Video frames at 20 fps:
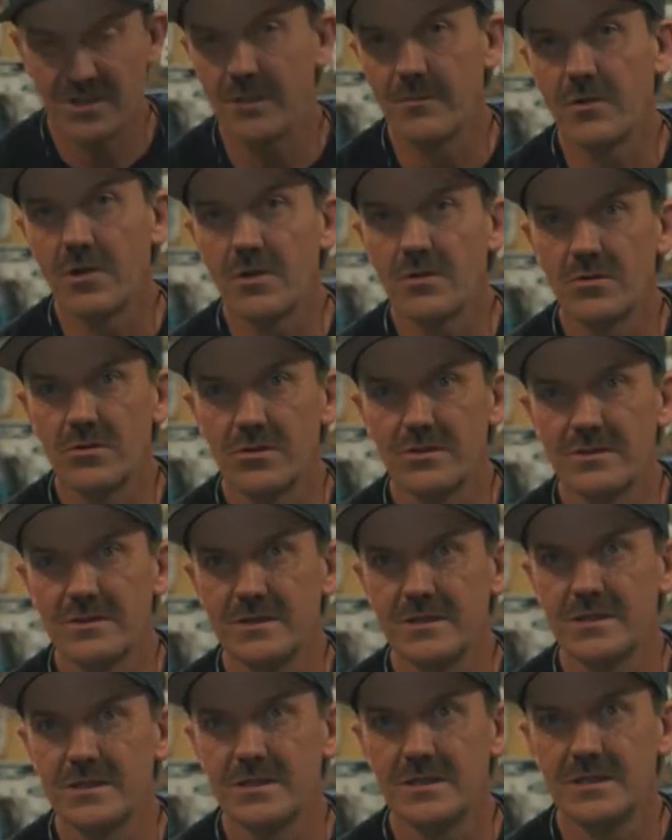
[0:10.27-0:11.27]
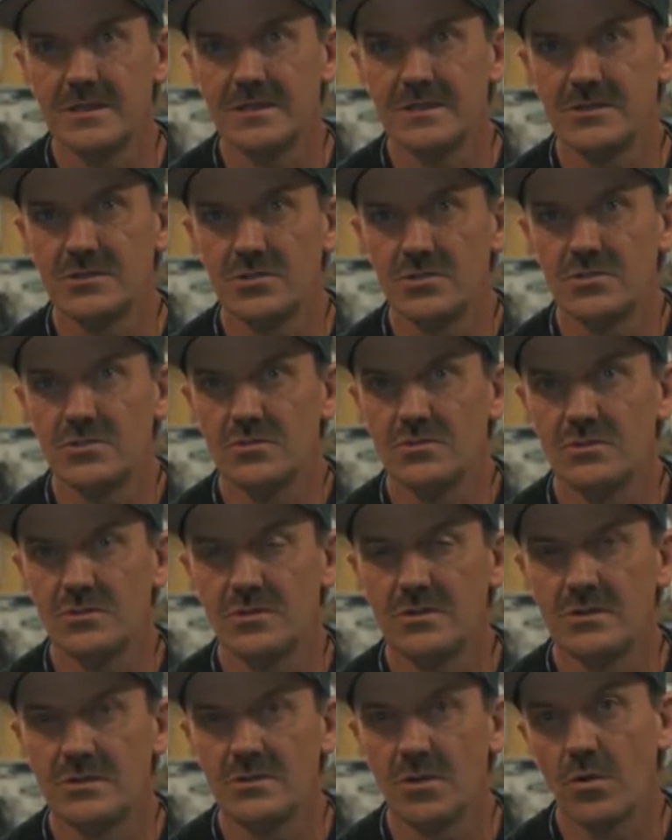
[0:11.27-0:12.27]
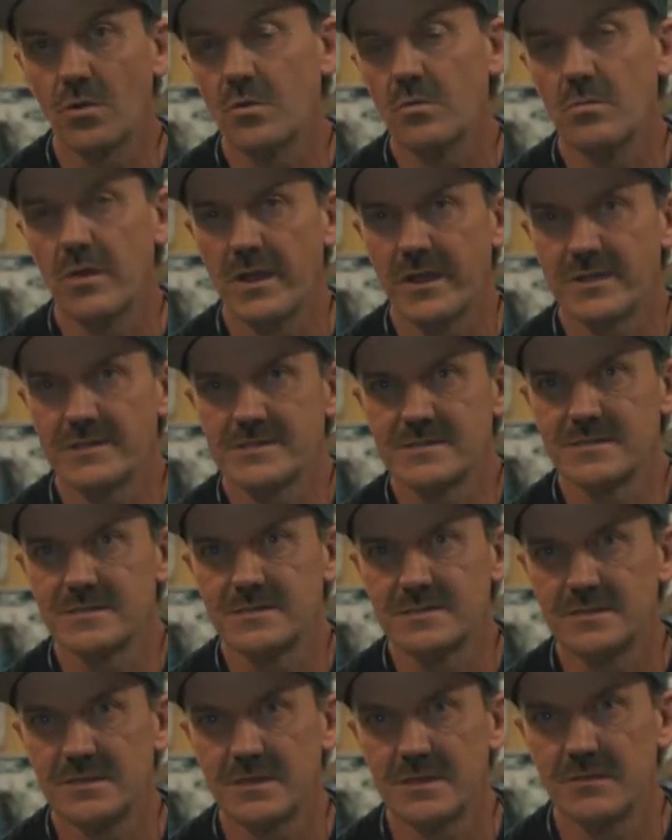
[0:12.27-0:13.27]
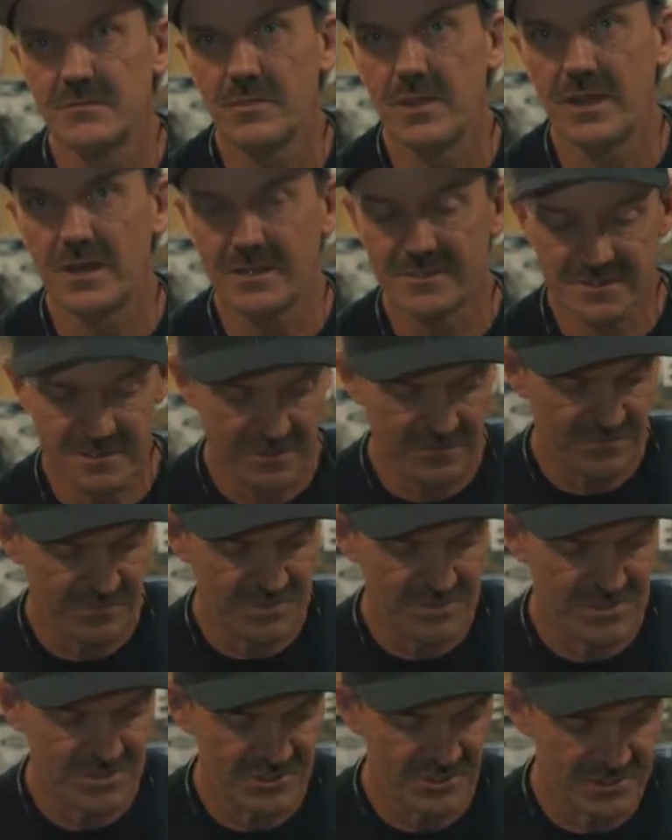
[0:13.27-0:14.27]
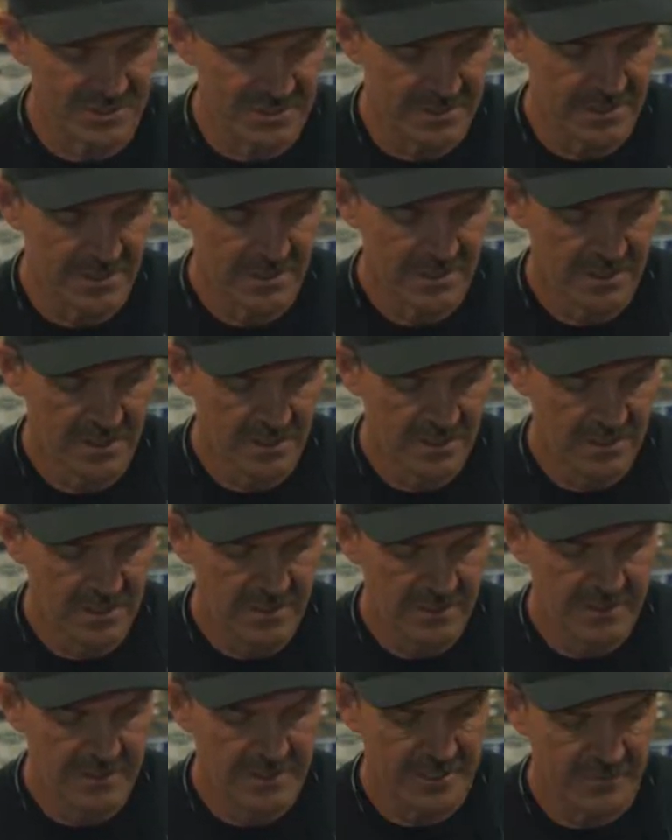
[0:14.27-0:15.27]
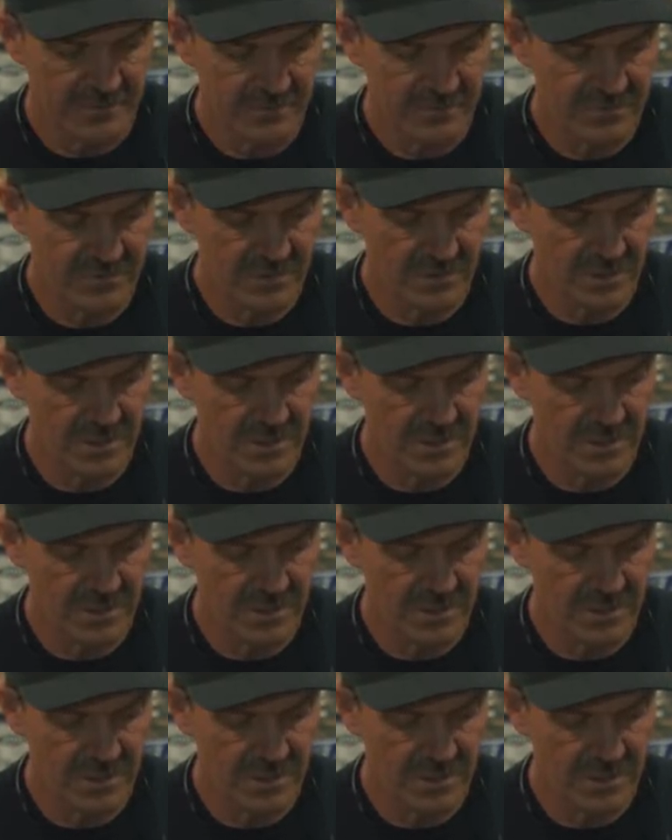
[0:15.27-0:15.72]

demo on the uh, new goggle bags that uh, Ballard's have produced. They come in four